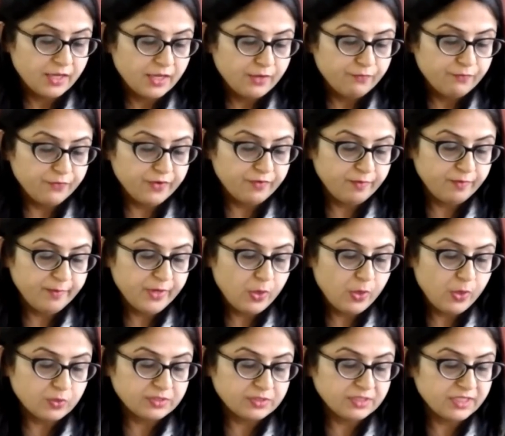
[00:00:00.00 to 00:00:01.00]
We will be
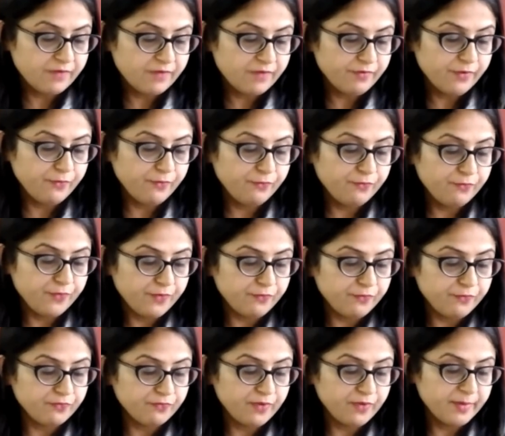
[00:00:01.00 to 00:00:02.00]
hosting our
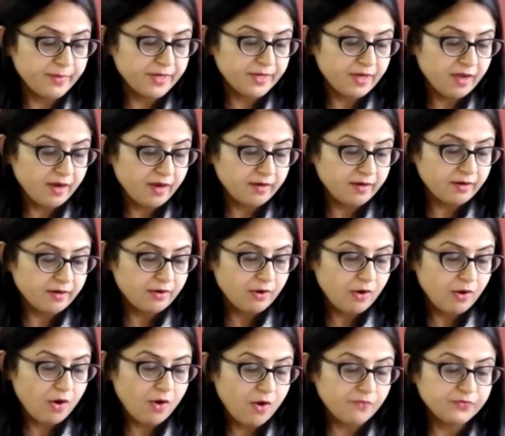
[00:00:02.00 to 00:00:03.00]
5th webinar
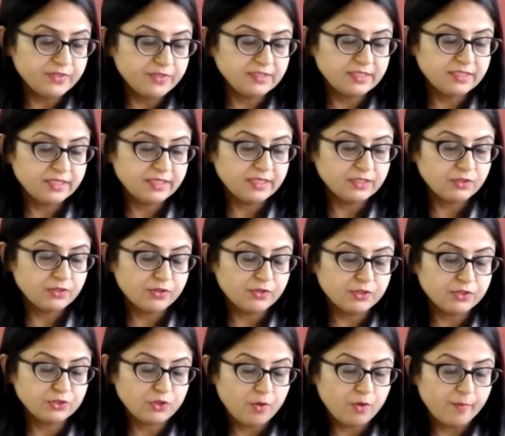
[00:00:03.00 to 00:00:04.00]
of the series on
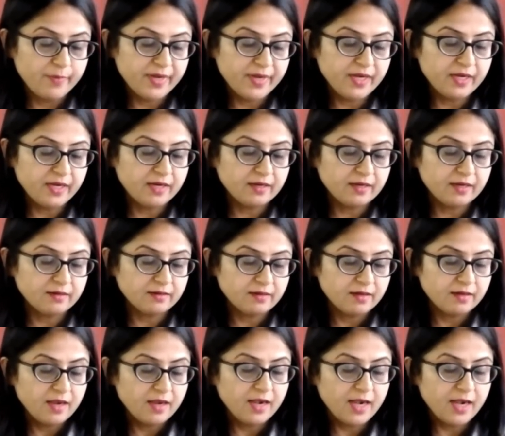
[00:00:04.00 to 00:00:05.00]
the topic
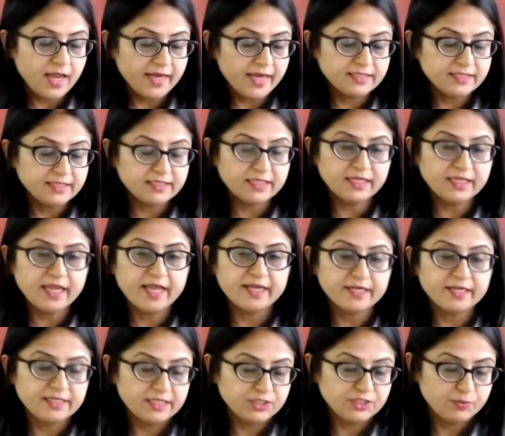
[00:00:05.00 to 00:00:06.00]
Lighting
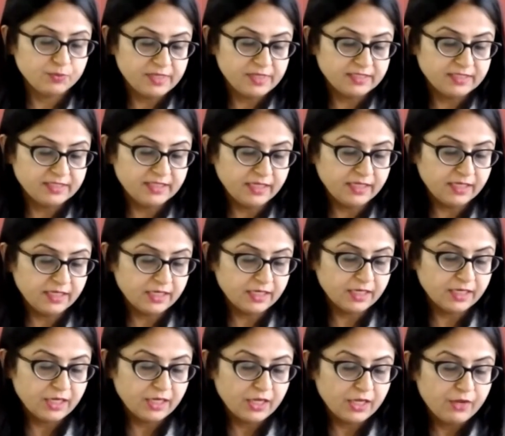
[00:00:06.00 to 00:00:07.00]
Heritage Building.
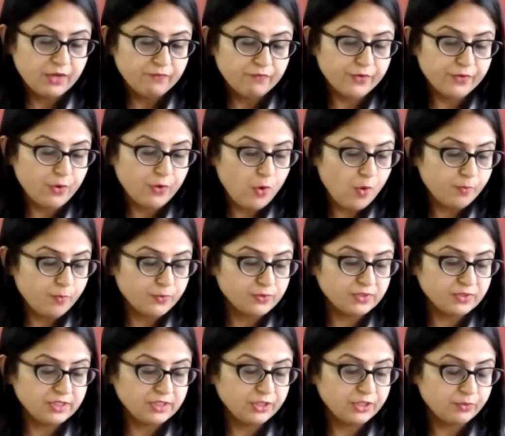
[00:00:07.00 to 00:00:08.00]
We hope to
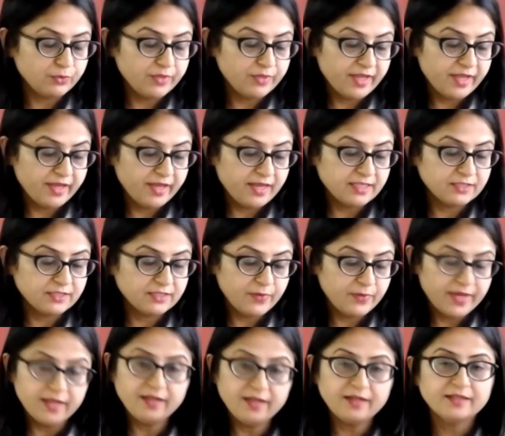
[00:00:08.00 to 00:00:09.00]
see you there as
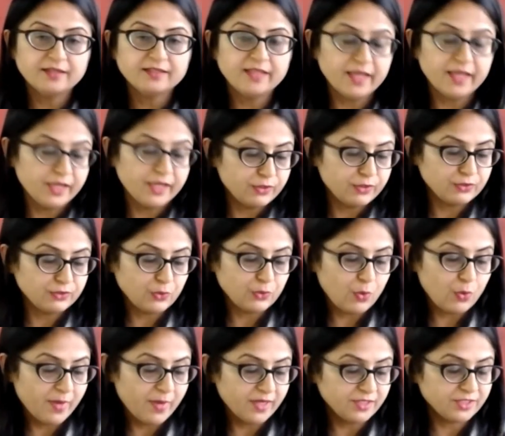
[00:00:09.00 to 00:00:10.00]
well. Thank you so
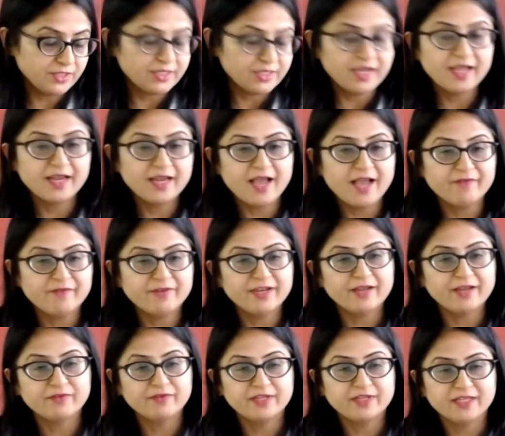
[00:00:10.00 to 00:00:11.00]
much and have a
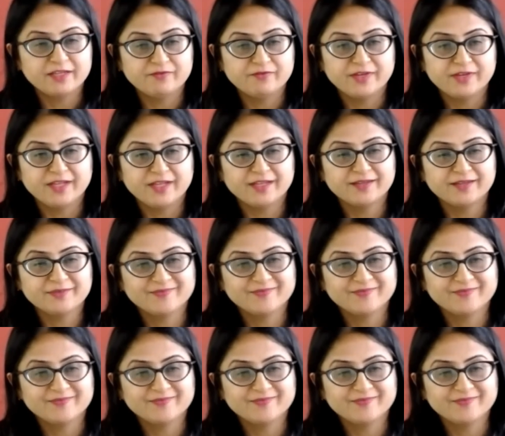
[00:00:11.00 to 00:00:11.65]
lovely evening.